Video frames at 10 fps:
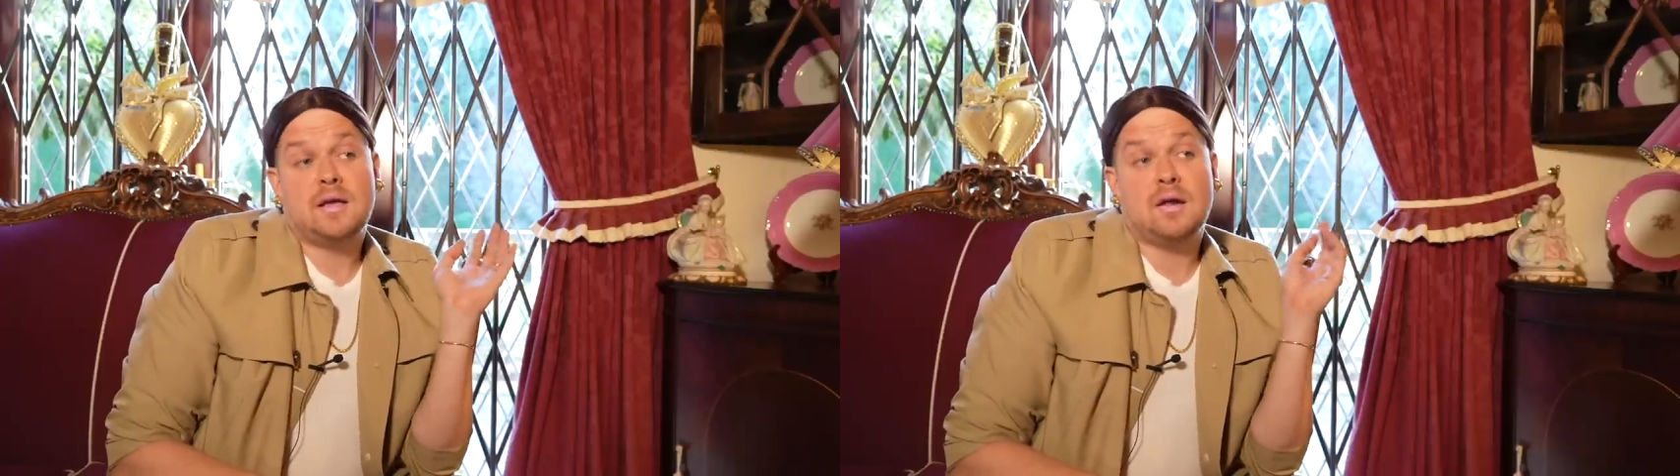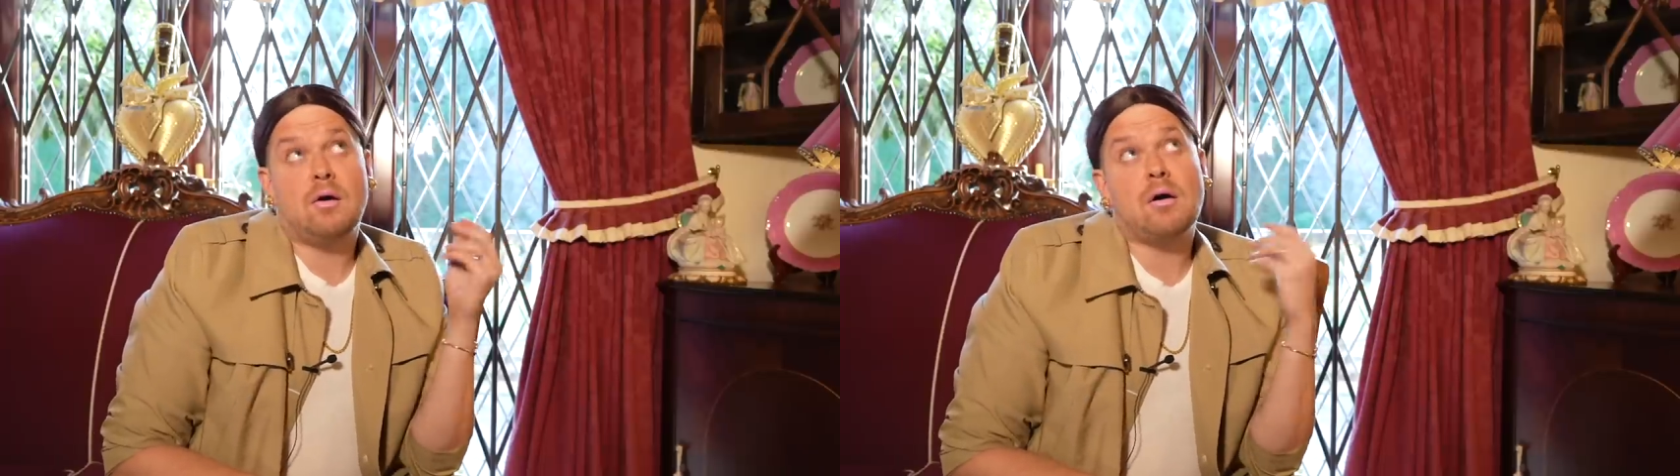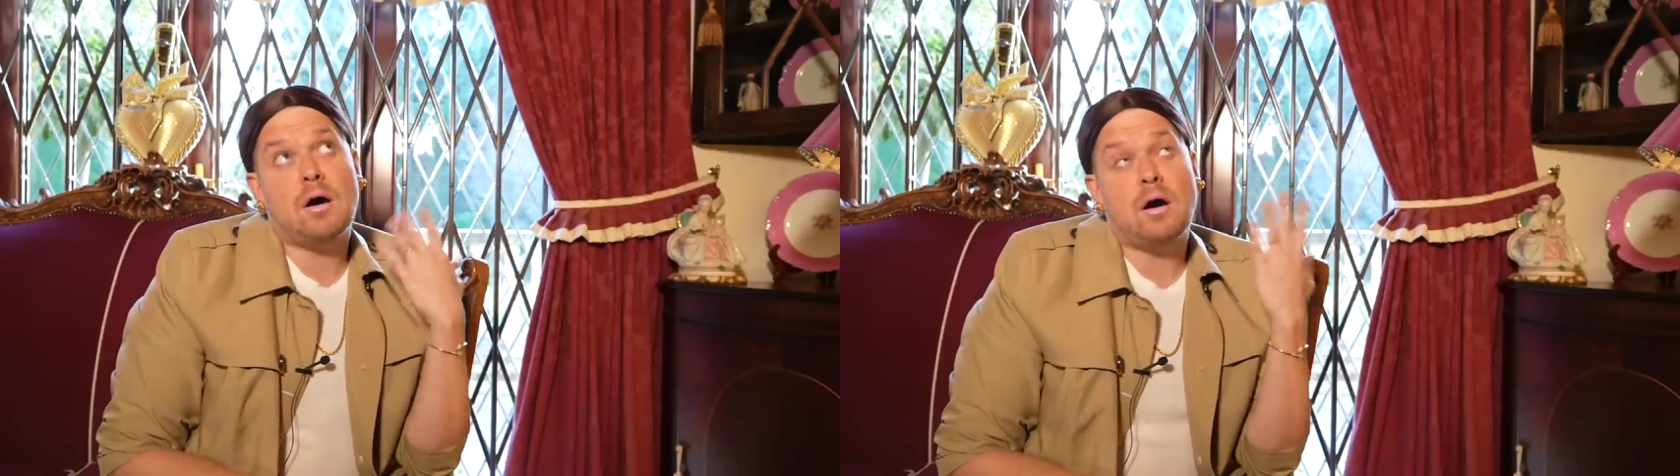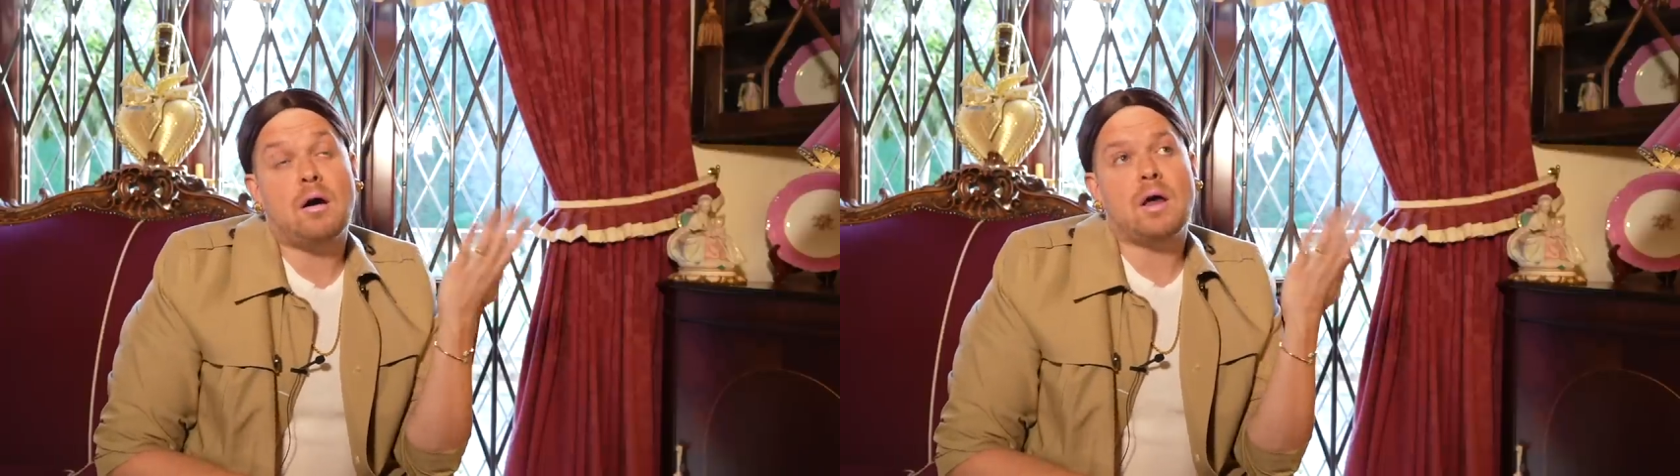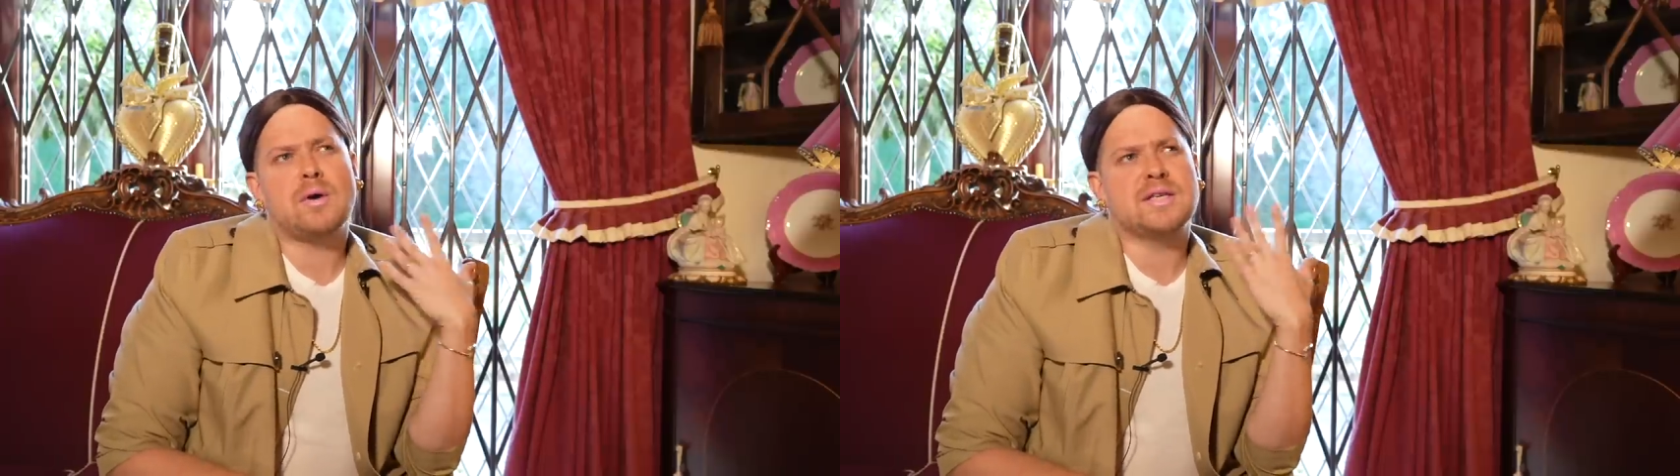You know, all,
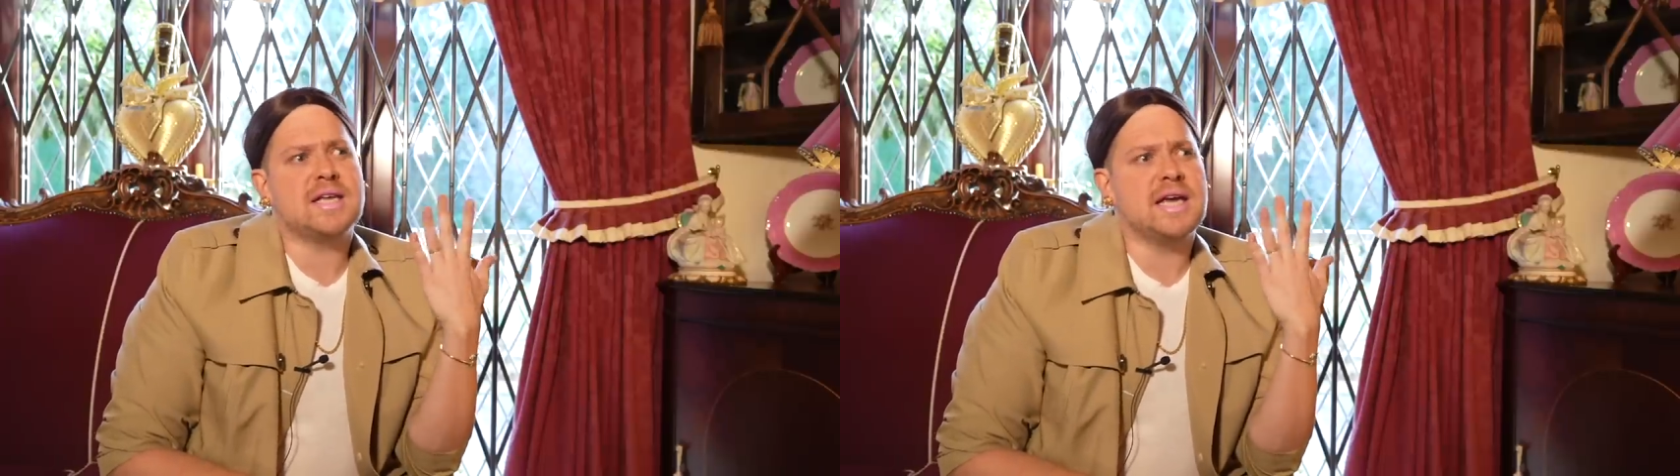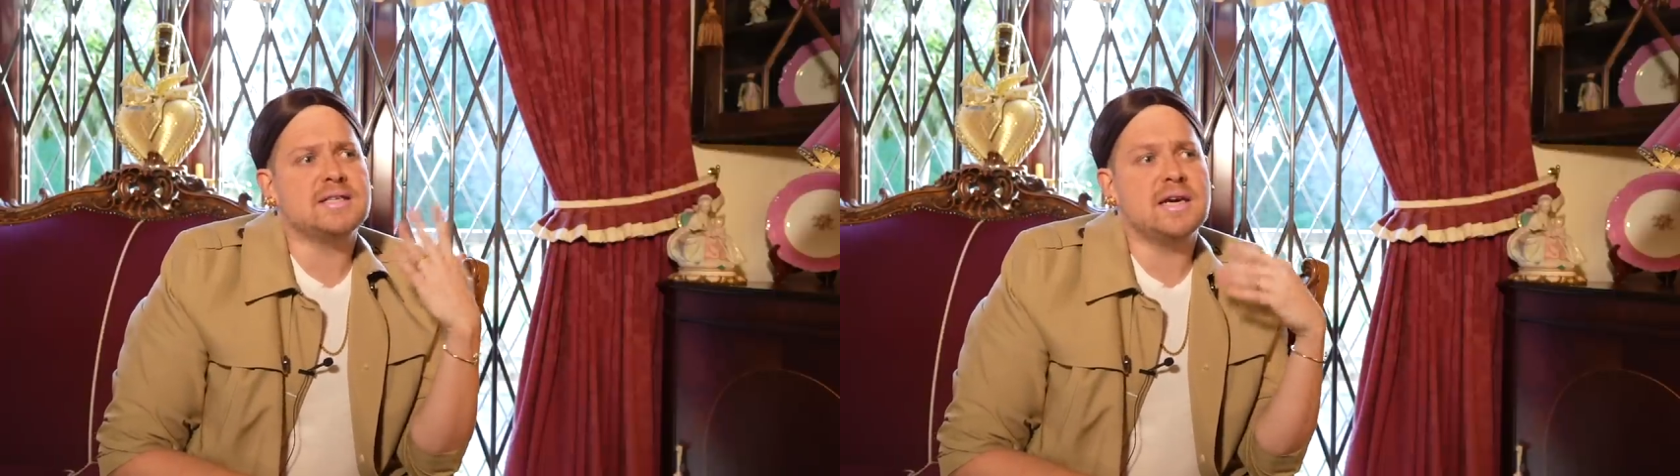all I want to say is